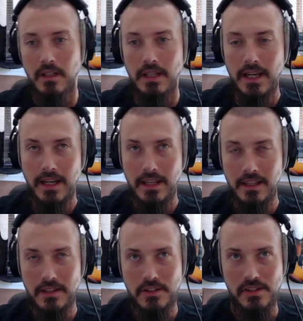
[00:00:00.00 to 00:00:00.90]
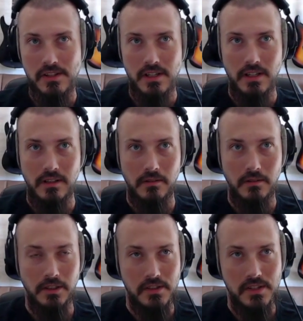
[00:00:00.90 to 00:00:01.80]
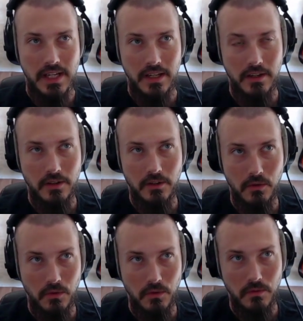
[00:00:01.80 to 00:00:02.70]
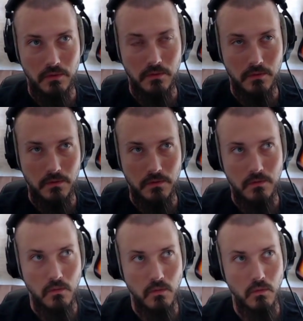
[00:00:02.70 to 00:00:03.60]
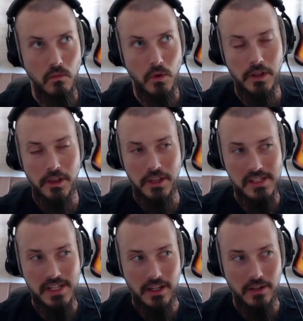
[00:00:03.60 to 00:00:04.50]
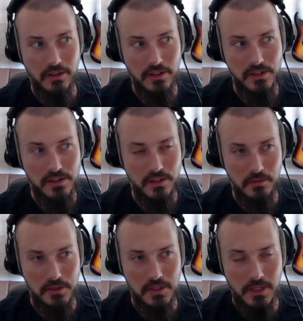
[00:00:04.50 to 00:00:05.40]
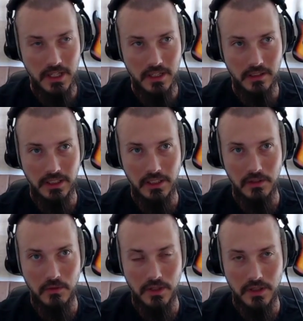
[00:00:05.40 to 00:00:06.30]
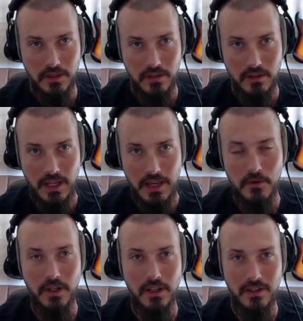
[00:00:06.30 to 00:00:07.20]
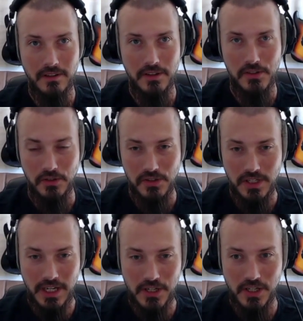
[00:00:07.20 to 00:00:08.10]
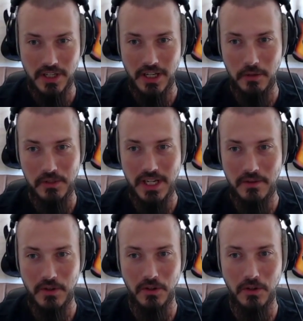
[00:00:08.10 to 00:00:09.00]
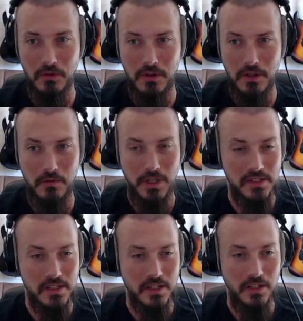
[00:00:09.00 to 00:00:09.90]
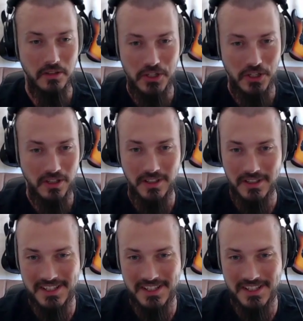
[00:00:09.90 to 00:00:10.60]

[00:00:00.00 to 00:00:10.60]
Yeah, I think just a little side note. One of the things I noticed almost immediately with every association, they almost have their own nuanced culture.